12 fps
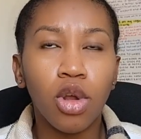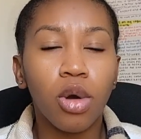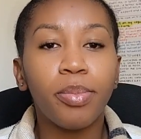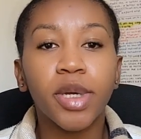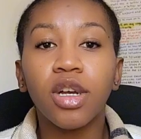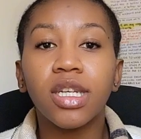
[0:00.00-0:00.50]

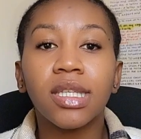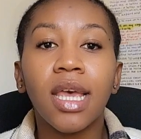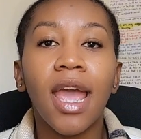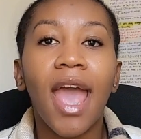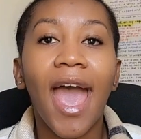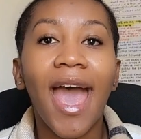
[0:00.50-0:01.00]
because
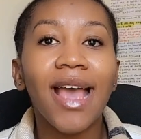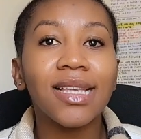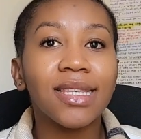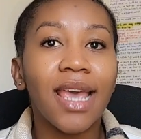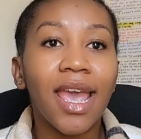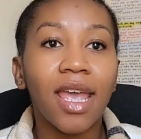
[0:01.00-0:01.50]
as
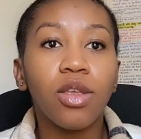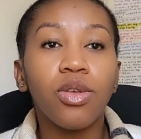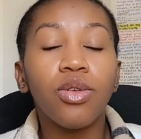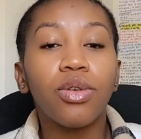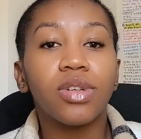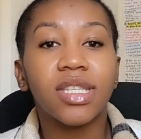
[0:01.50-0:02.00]
a
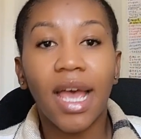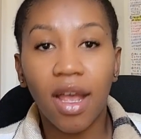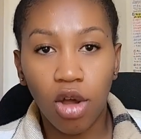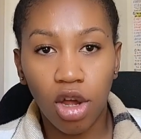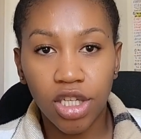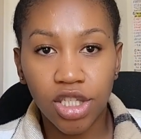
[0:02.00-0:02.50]

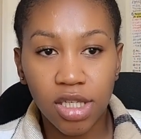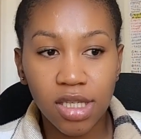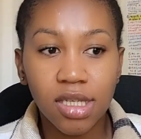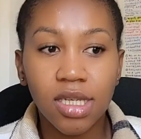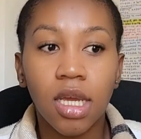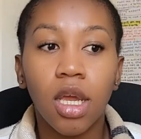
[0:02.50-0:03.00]

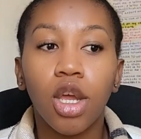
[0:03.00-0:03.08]
neuropsychologist,